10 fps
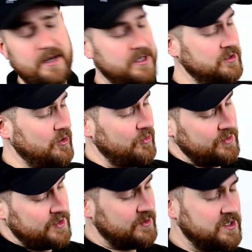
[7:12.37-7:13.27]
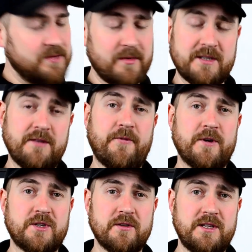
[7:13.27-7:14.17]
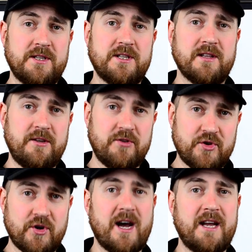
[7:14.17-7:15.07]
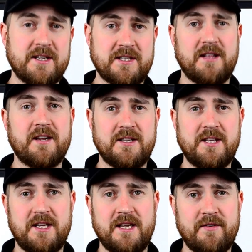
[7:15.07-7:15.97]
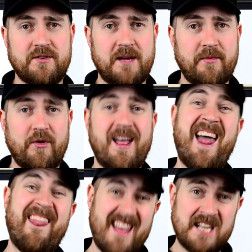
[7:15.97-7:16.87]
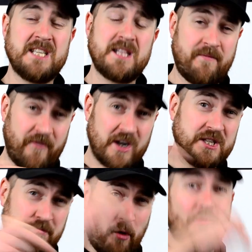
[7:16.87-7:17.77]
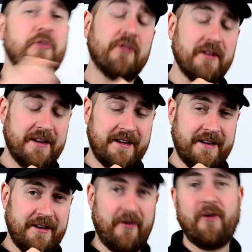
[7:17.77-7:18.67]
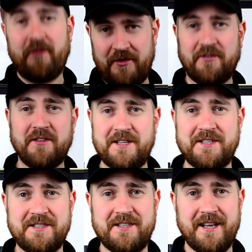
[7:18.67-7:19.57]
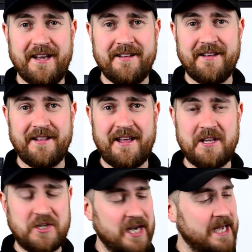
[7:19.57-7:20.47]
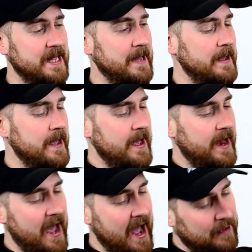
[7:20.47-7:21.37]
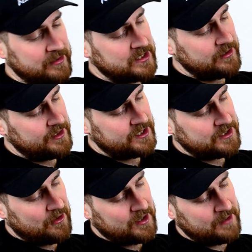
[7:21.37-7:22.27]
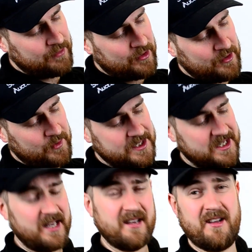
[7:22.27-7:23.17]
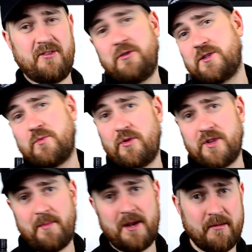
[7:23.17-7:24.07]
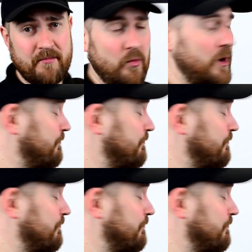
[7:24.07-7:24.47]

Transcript: So not only was this amongst the first releases to let you try distilleries that you'd never tried before, this is the first bottle of these releases to let you try that. Absolutely stonking bottle of whisky, and who doesn't want to be number 1?